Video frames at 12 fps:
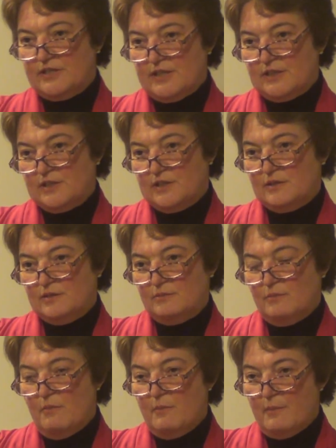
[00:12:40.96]
6
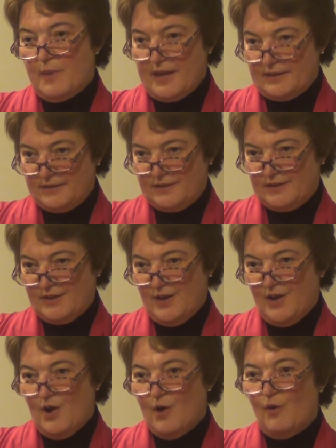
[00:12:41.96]
months.
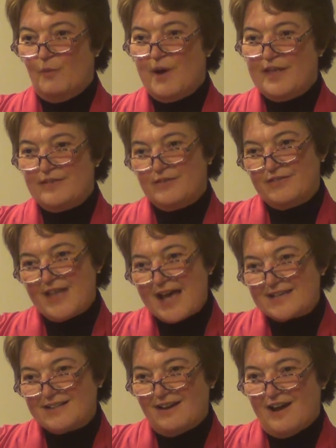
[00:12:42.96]
Well, by
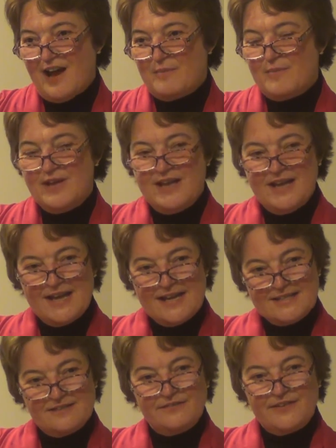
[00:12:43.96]
that time,
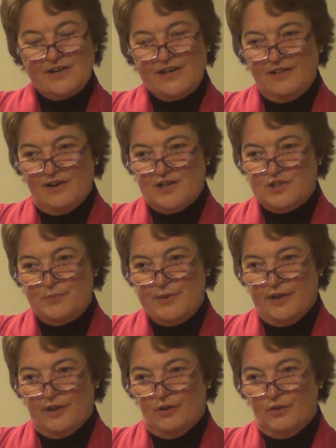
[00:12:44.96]
it's a very large
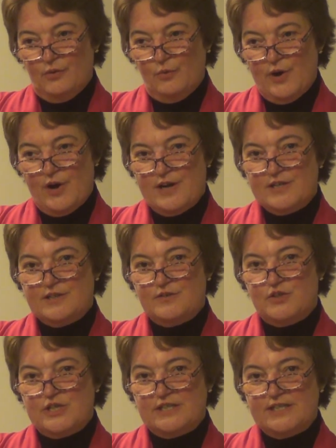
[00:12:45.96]
bill. Whereas
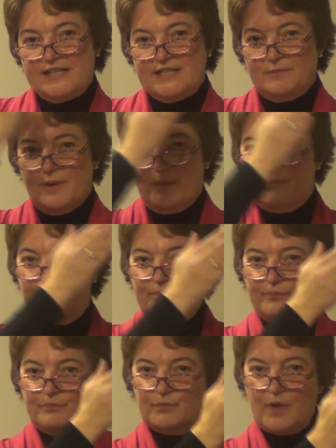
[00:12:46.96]
if she sets them up,
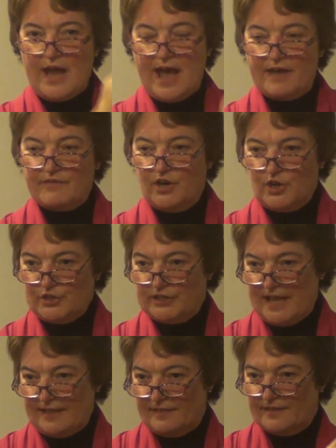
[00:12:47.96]
I have her
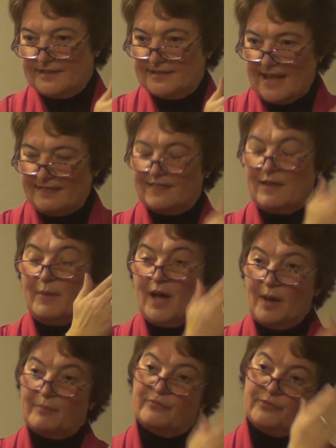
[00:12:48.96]
set them
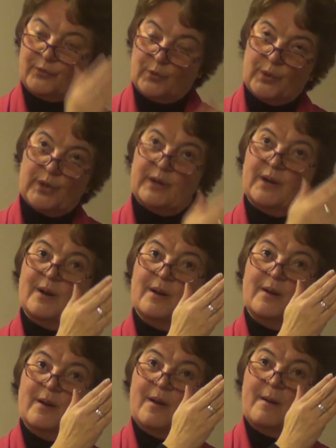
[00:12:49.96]
up for
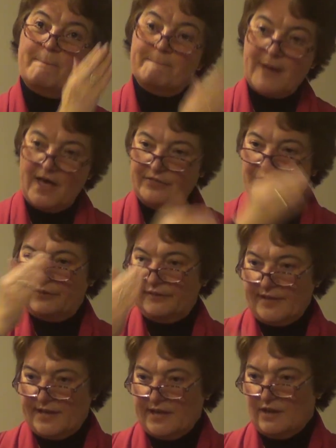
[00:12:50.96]

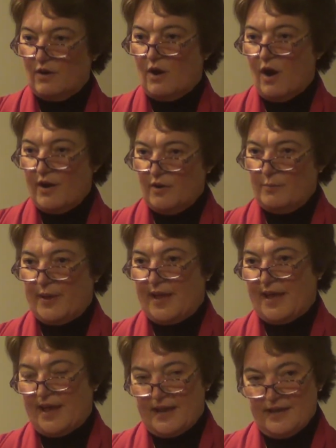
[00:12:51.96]
monthly auto
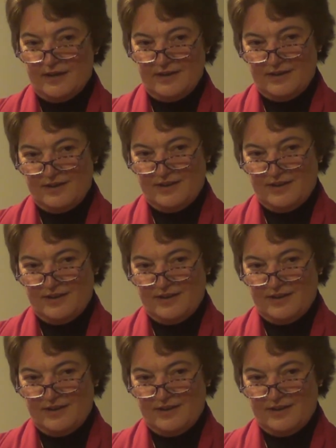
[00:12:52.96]
pay.